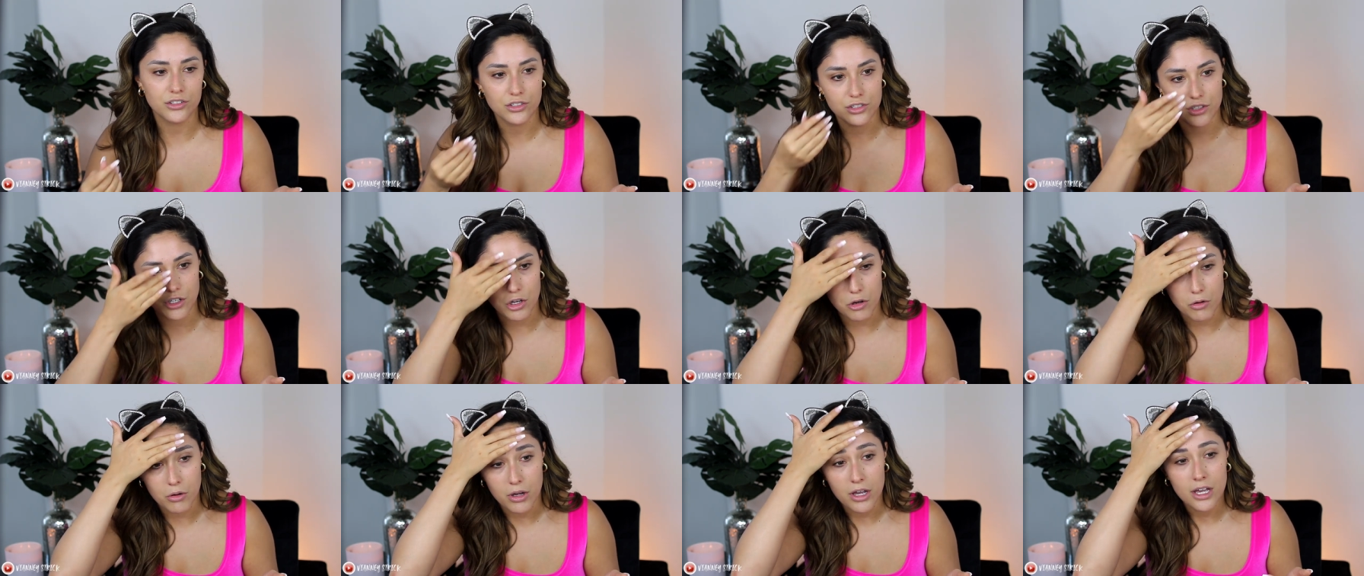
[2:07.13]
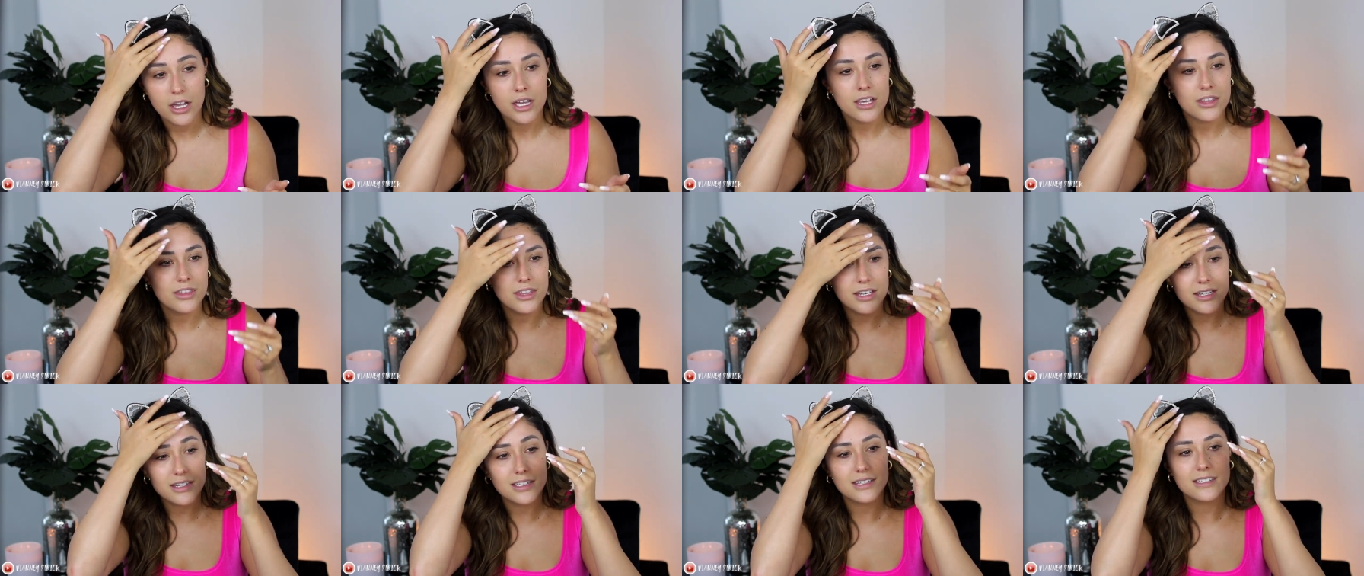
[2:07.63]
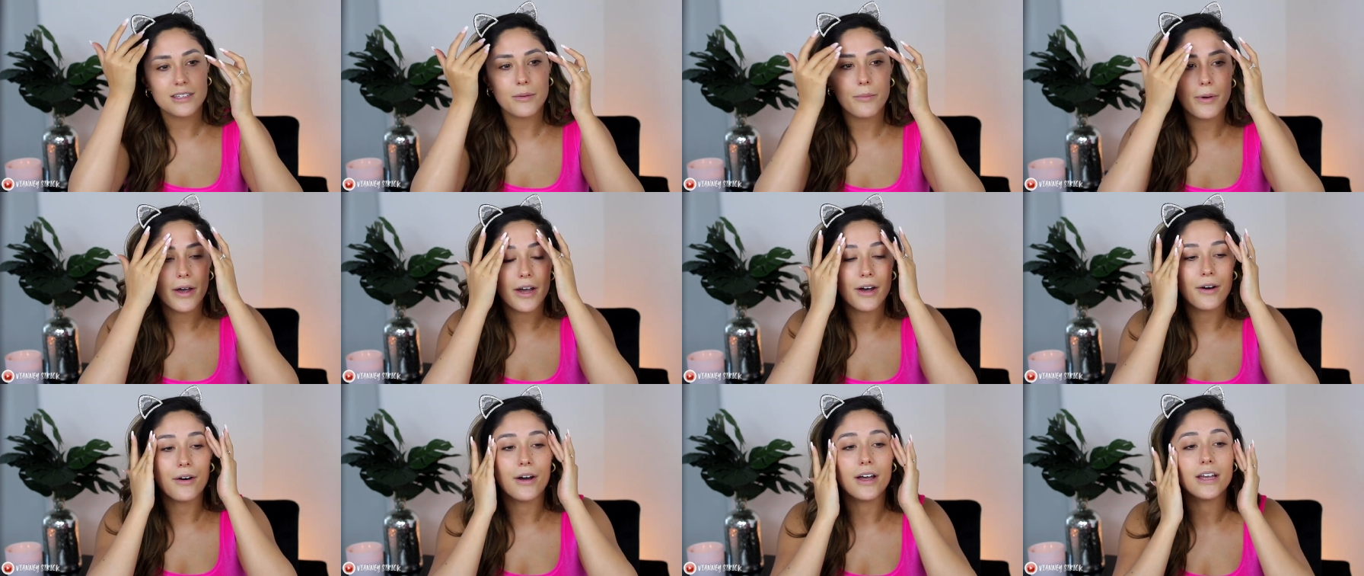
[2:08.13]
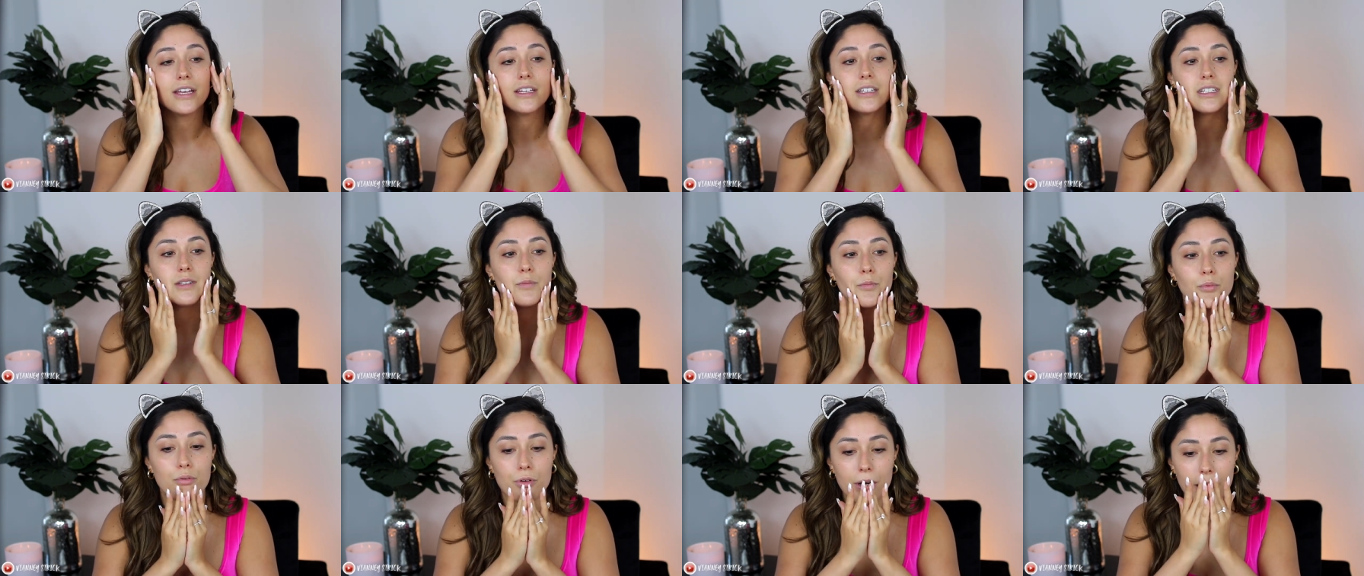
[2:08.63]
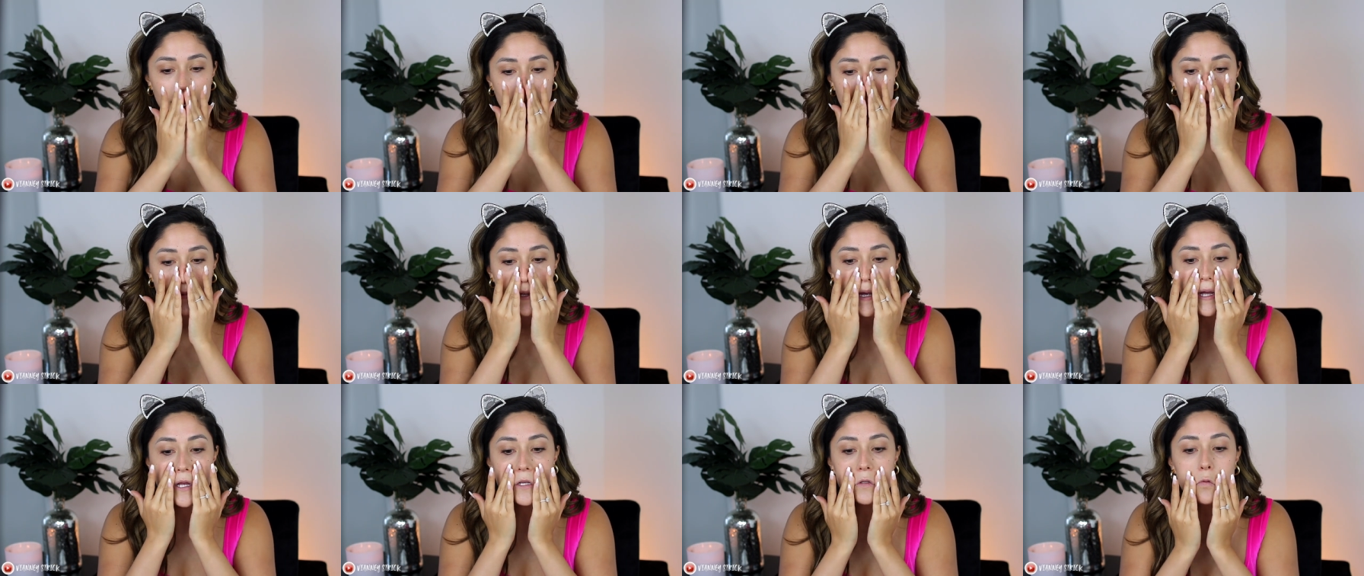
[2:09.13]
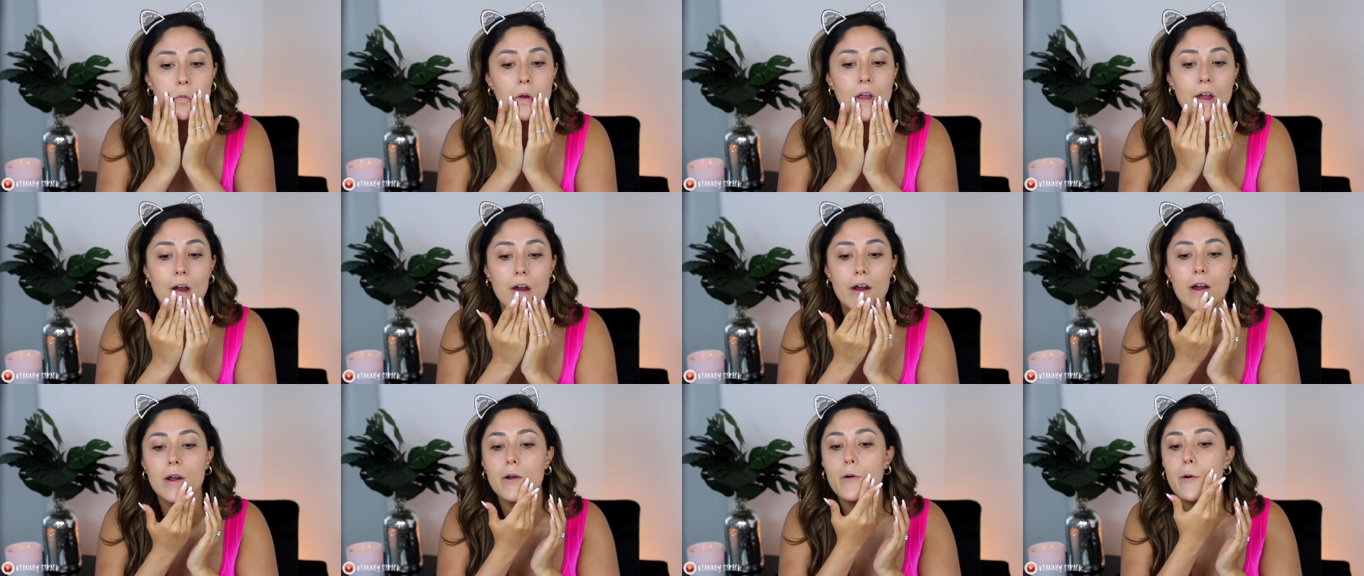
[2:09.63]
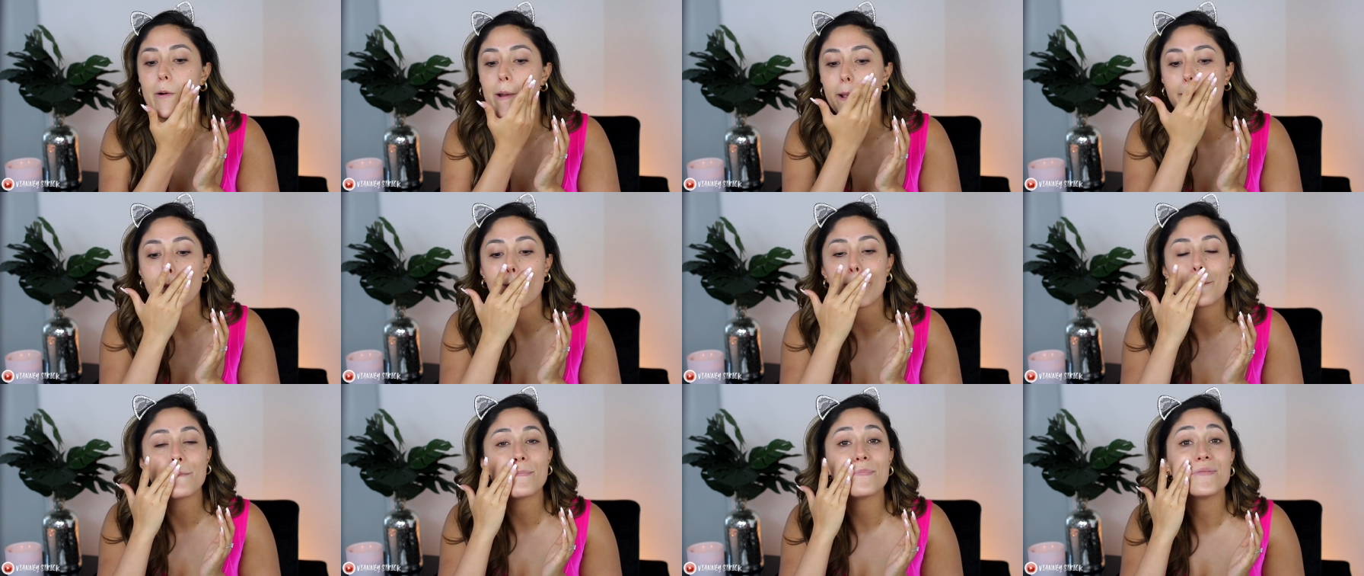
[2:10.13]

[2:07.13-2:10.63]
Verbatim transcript: So this is about as primed as we are going